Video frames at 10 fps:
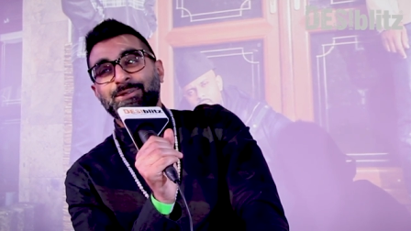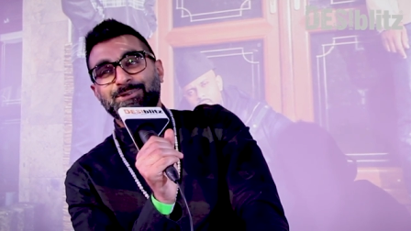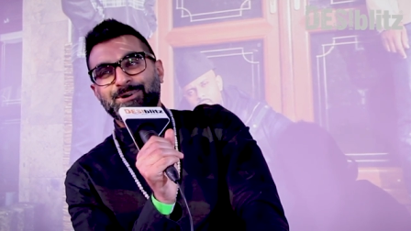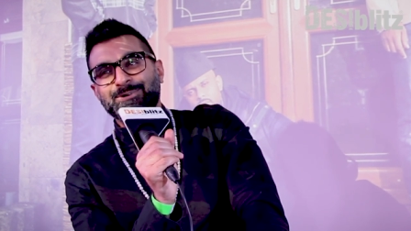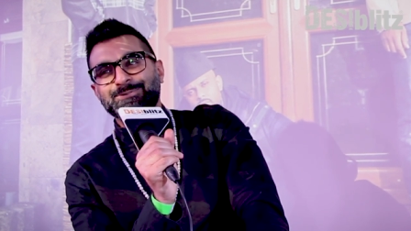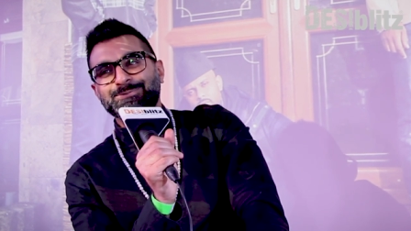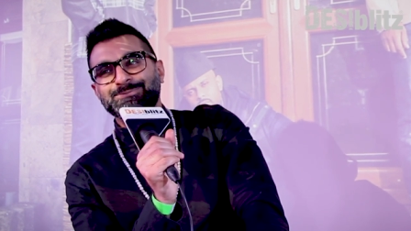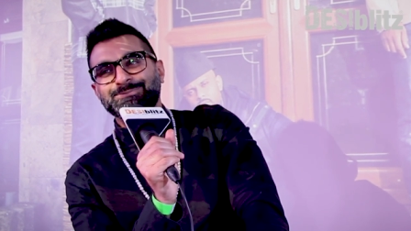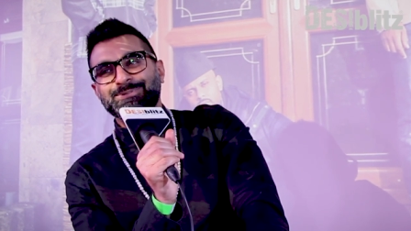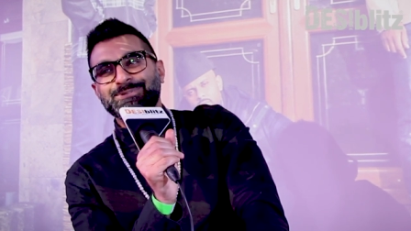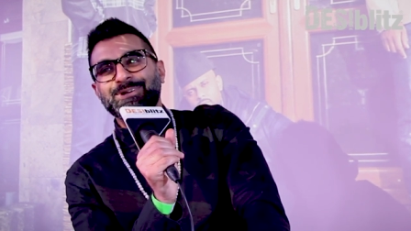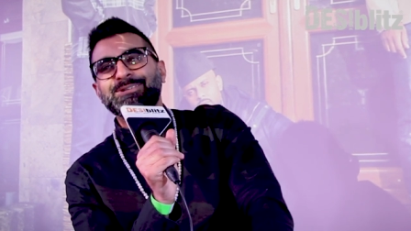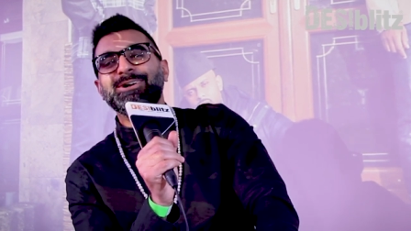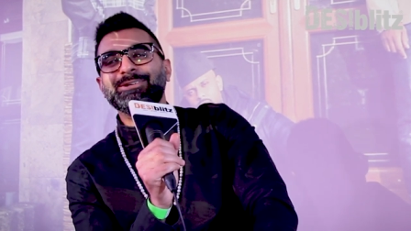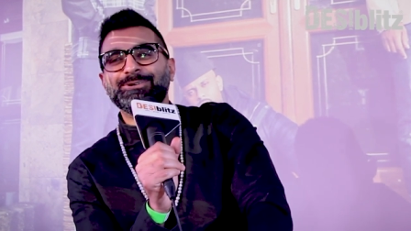I know. No,
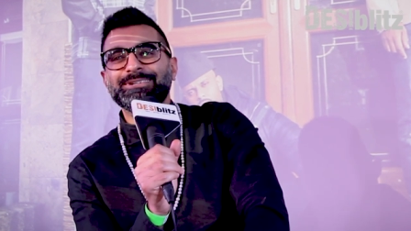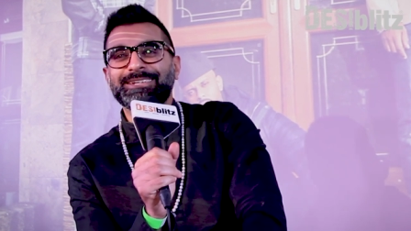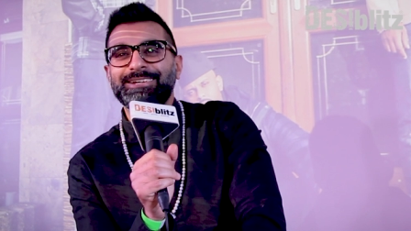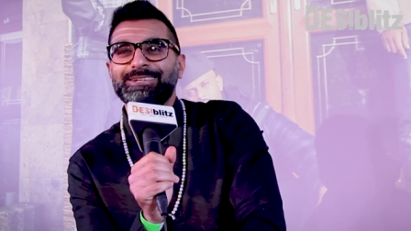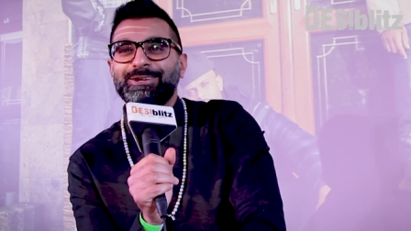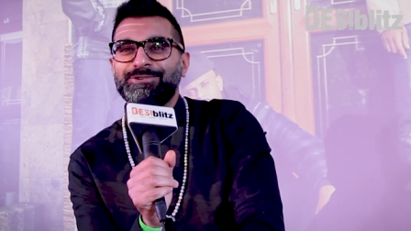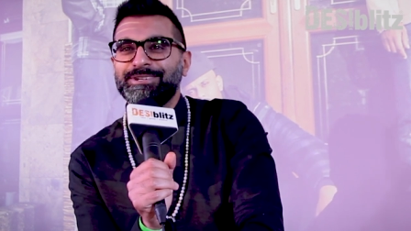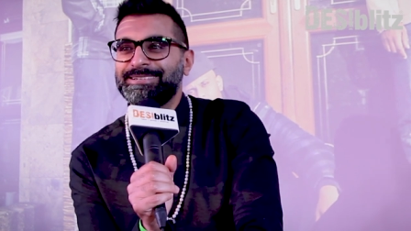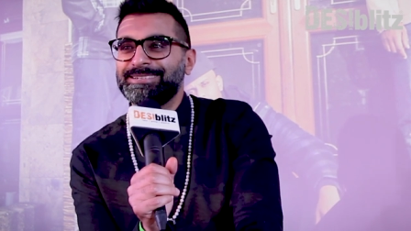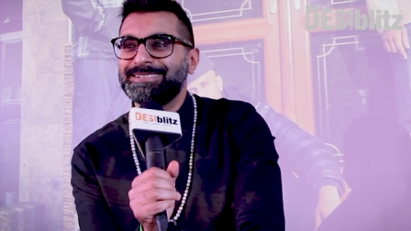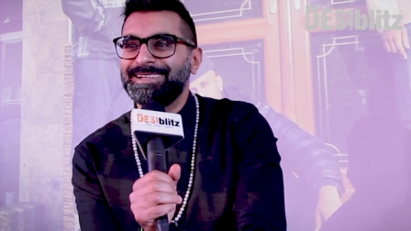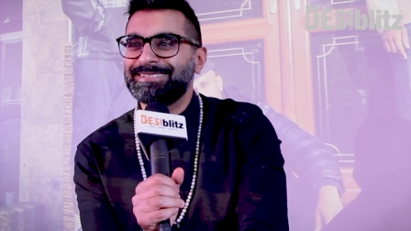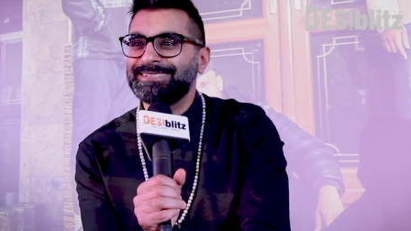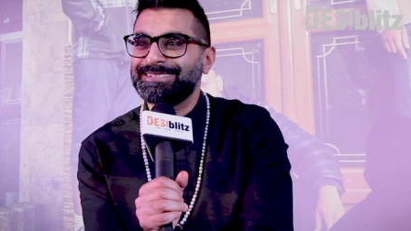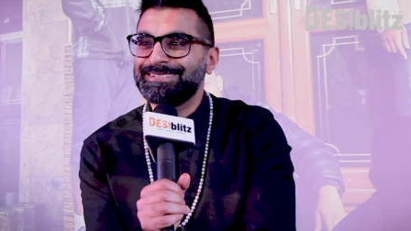he's got his own internal logic,
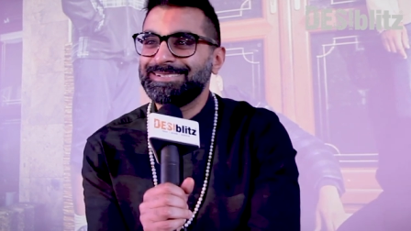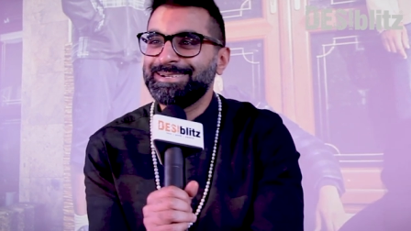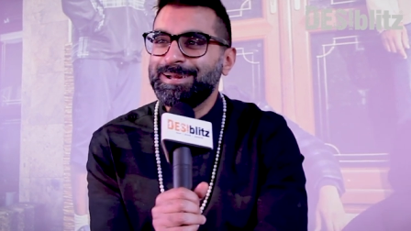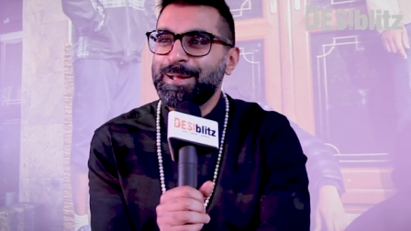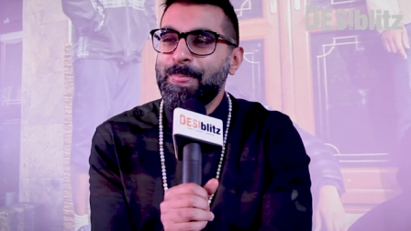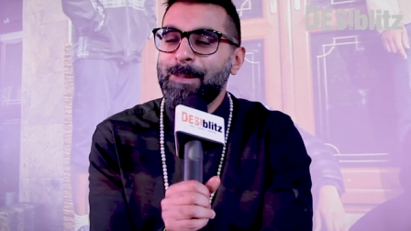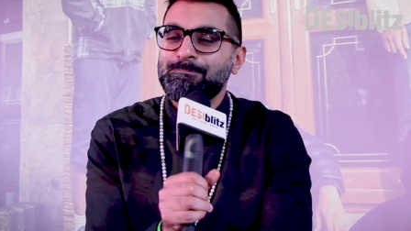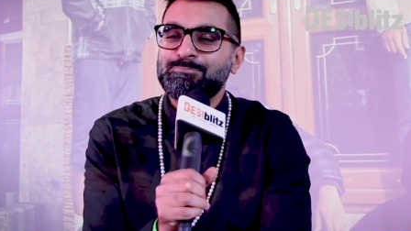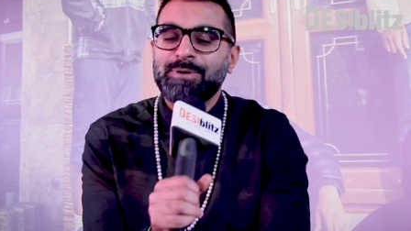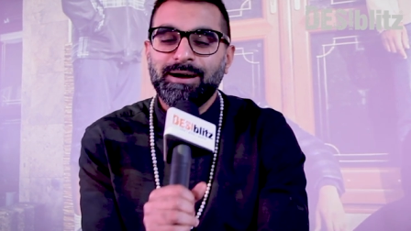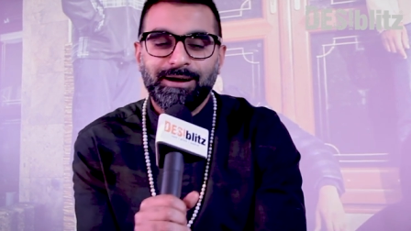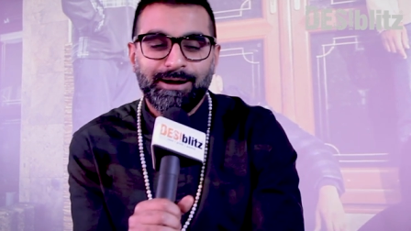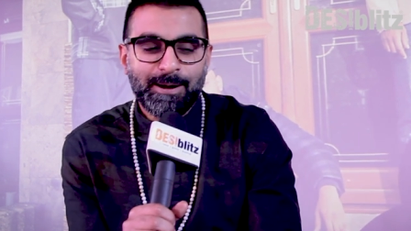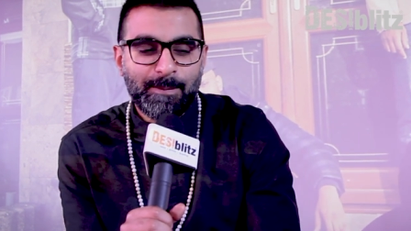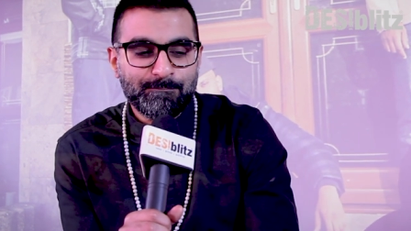hasn't he? But
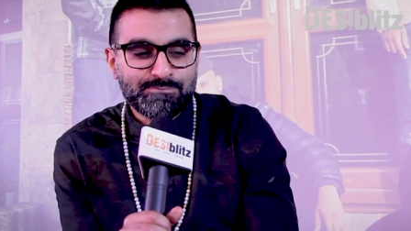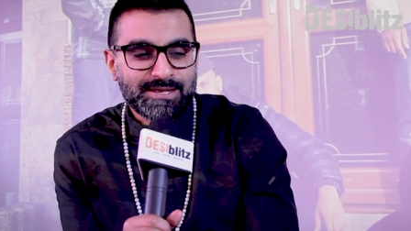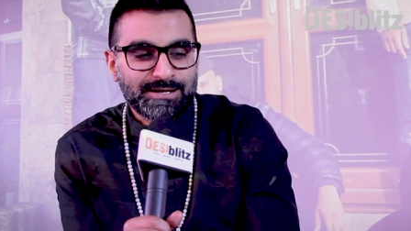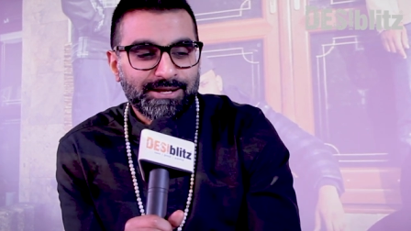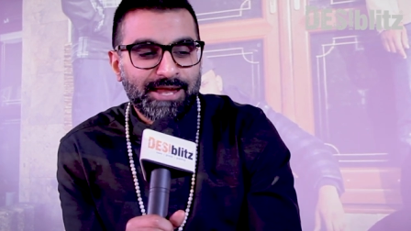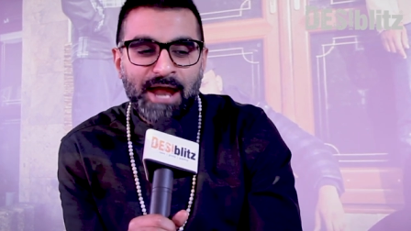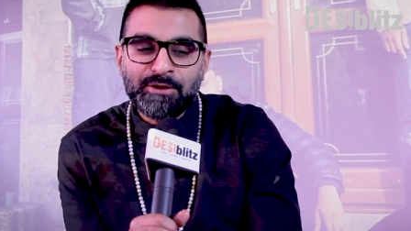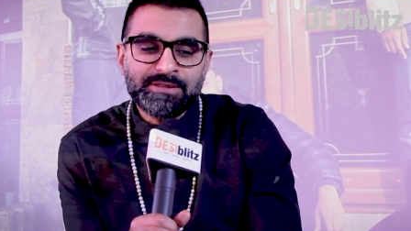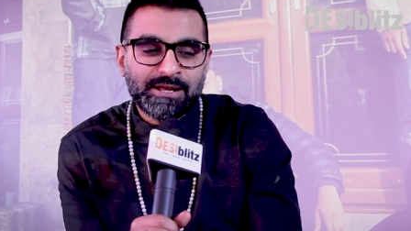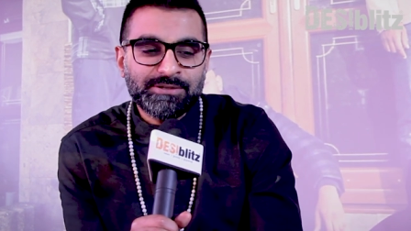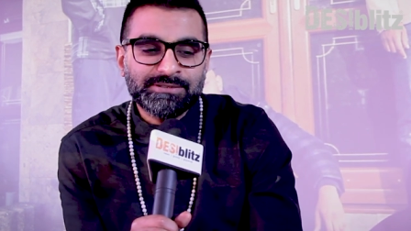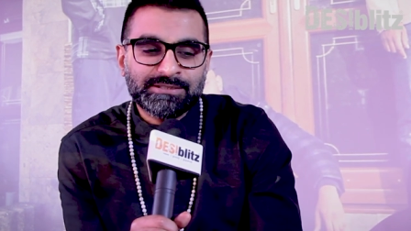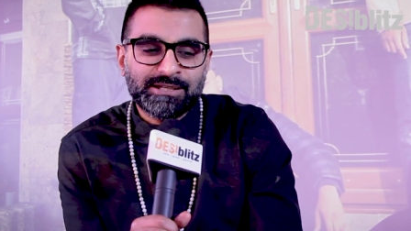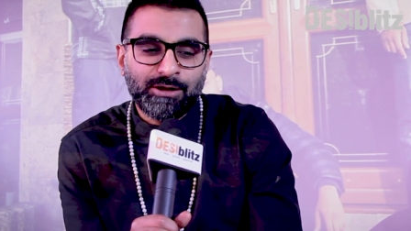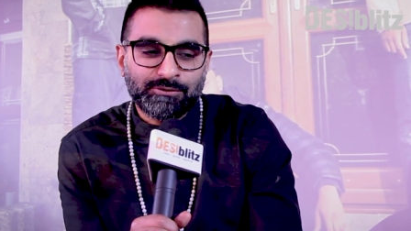I don't think
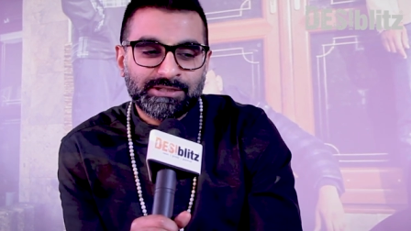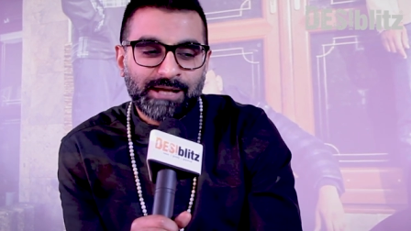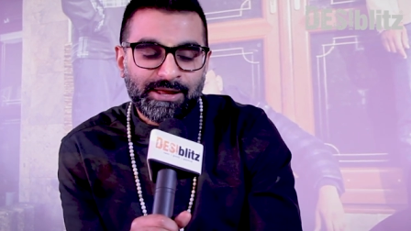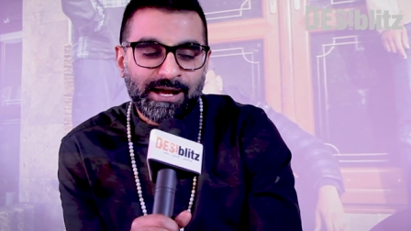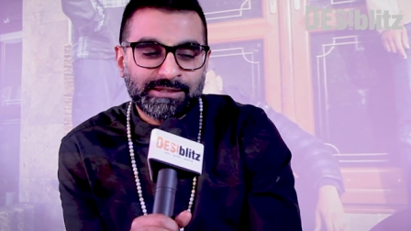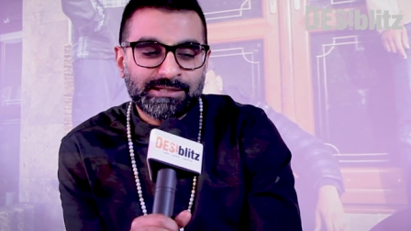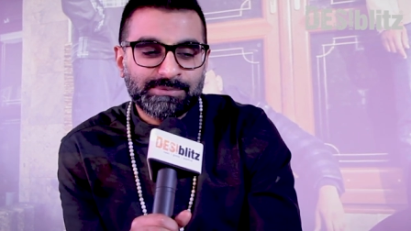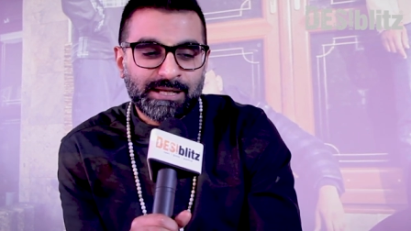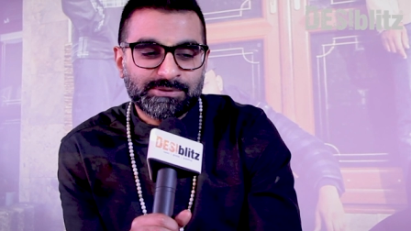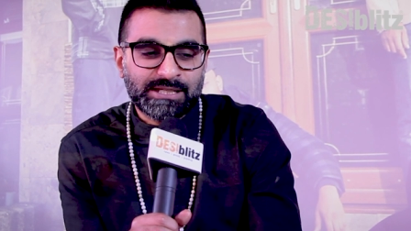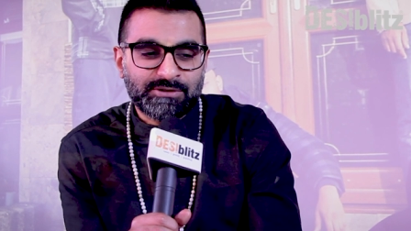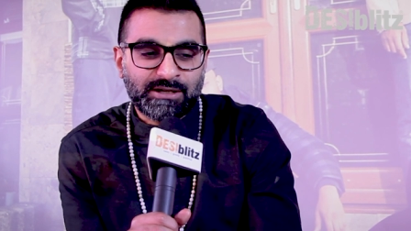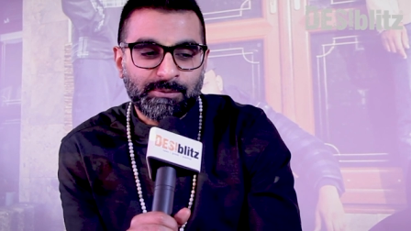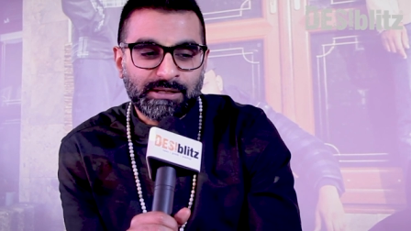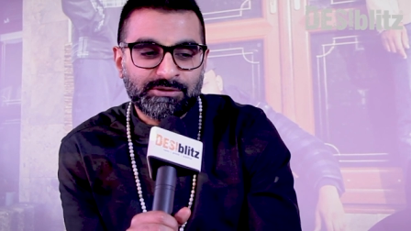there's a lot of. I sometimes say if
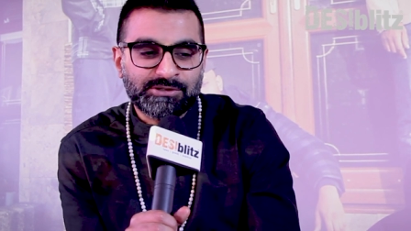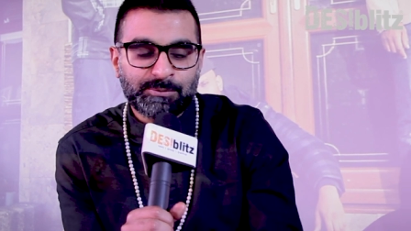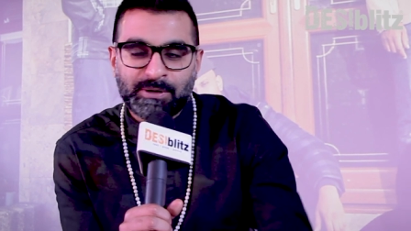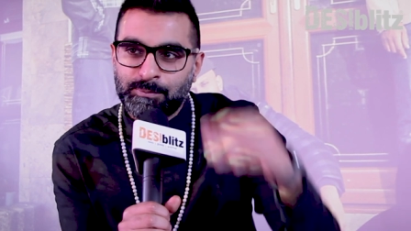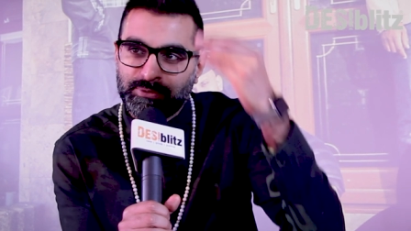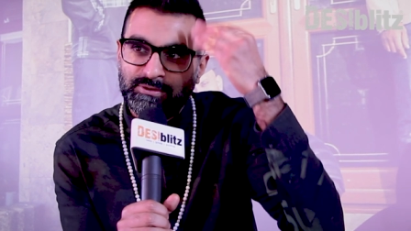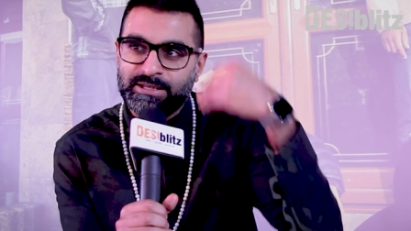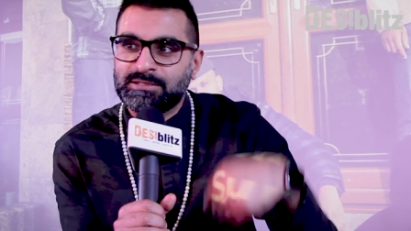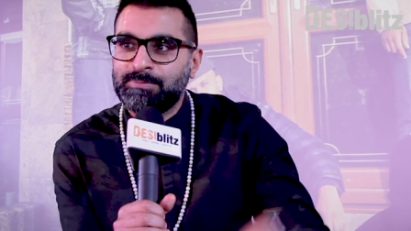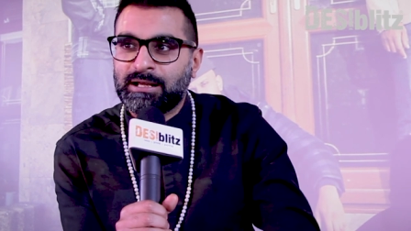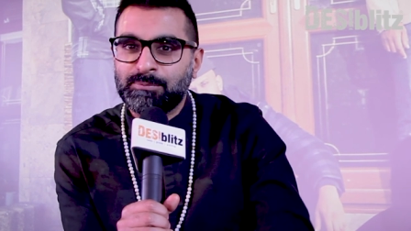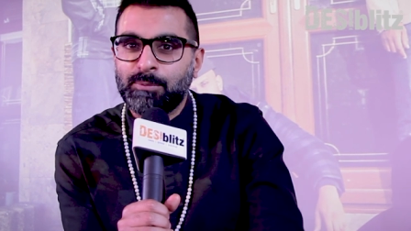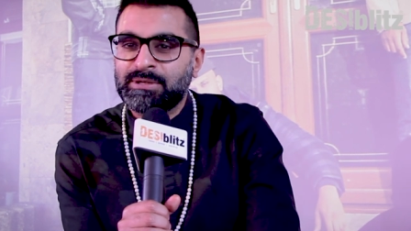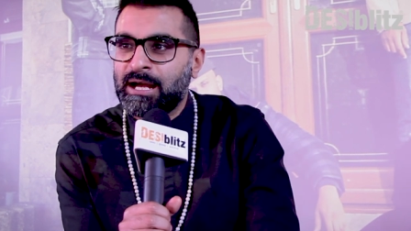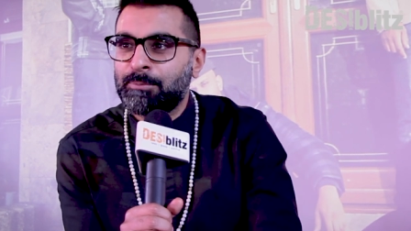you strip a couple of layers back, I
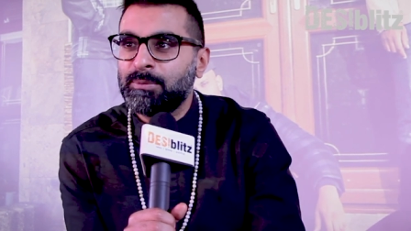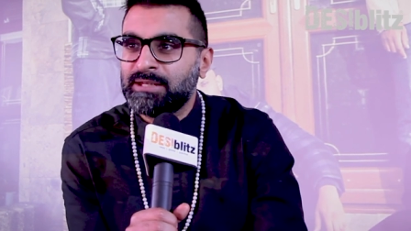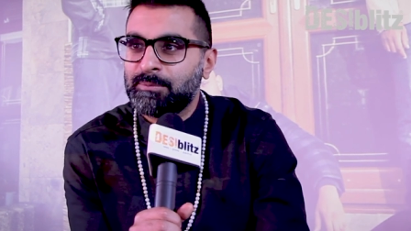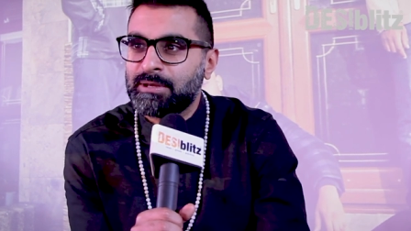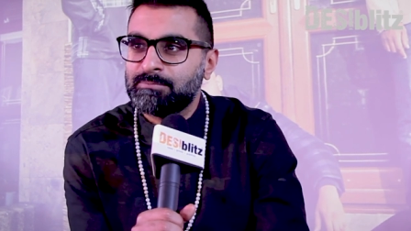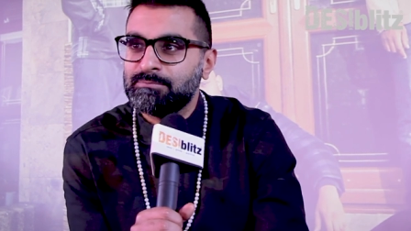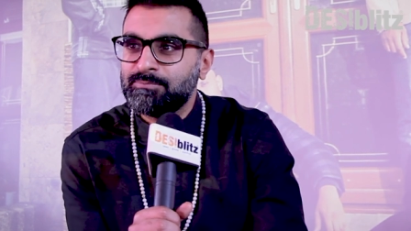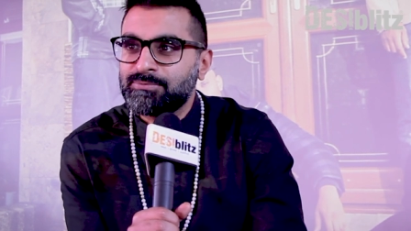probably am him.